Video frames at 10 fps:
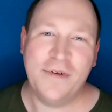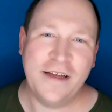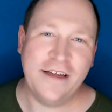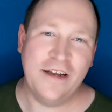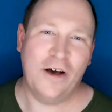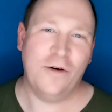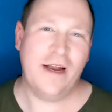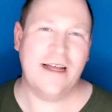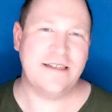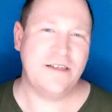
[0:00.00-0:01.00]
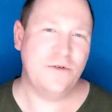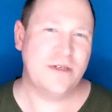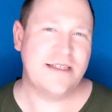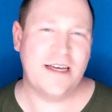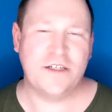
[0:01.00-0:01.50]
but you know it has to do
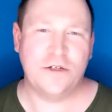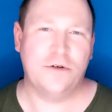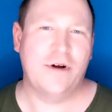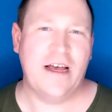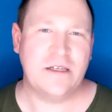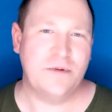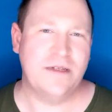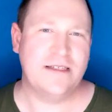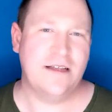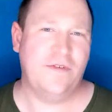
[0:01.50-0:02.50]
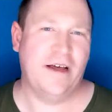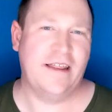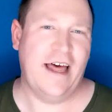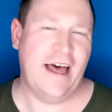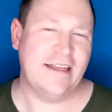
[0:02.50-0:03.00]
with sexual harassment and stuff
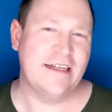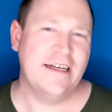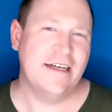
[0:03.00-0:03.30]
like that